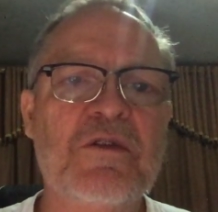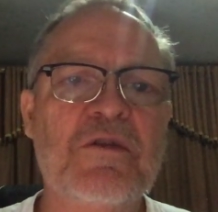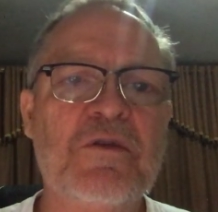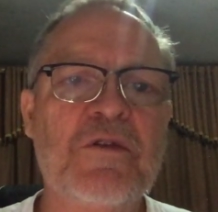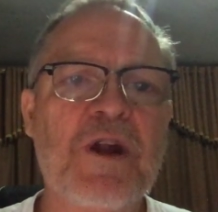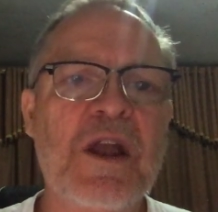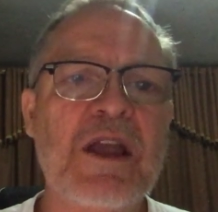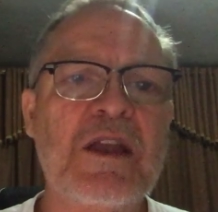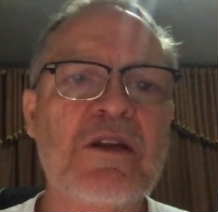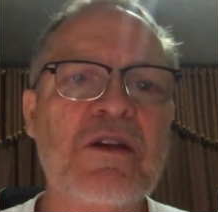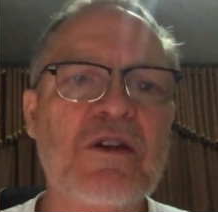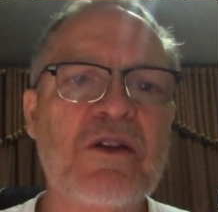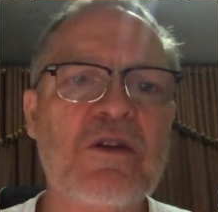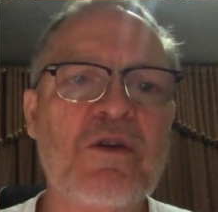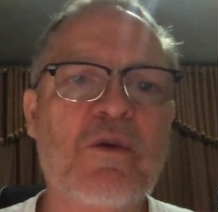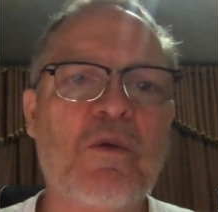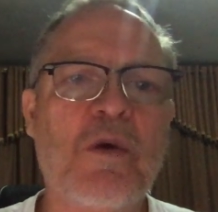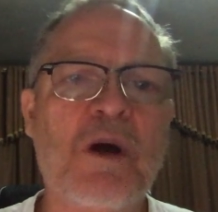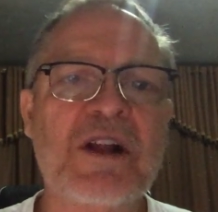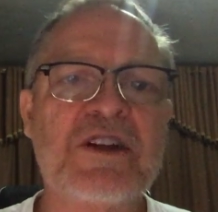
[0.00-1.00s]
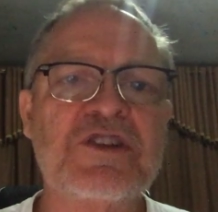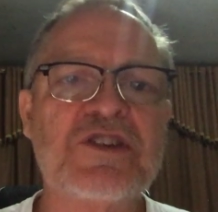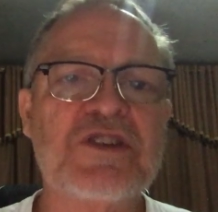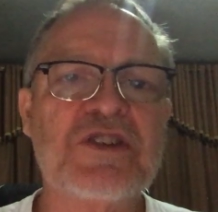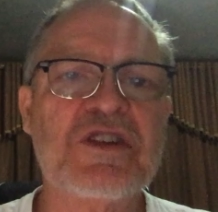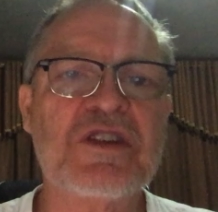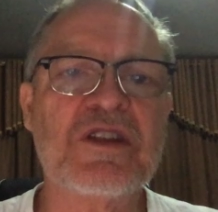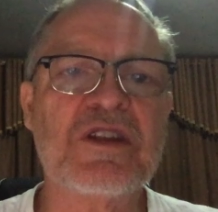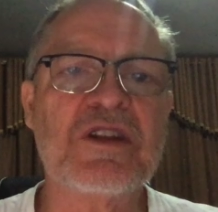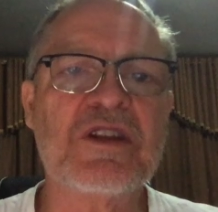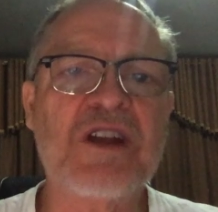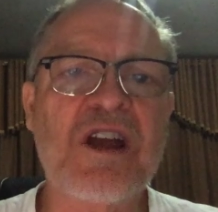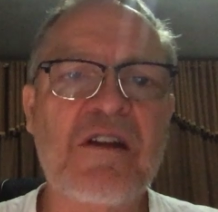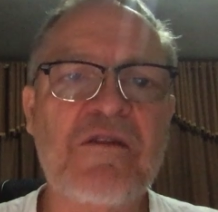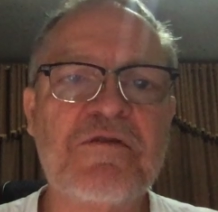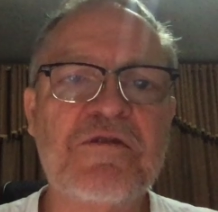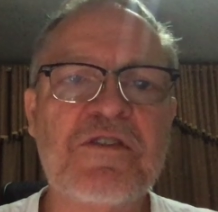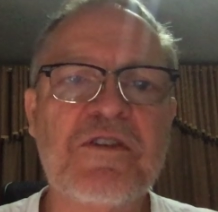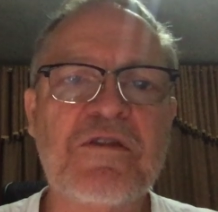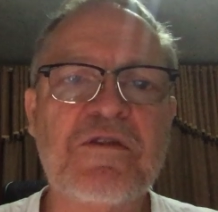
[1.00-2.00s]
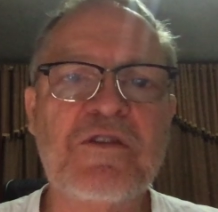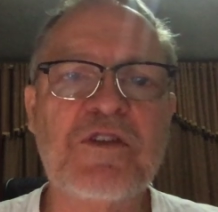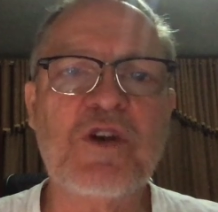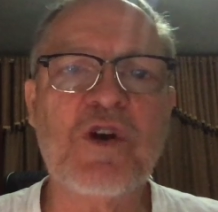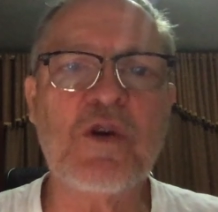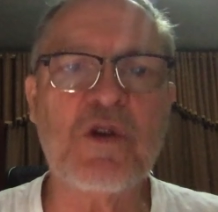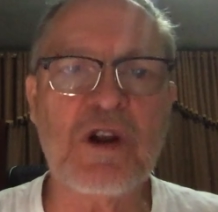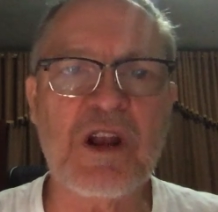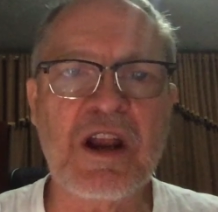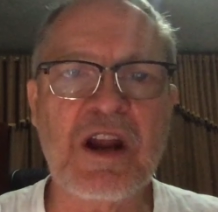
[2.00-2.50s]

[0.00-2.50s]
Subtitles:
Frank watched the tuft of goat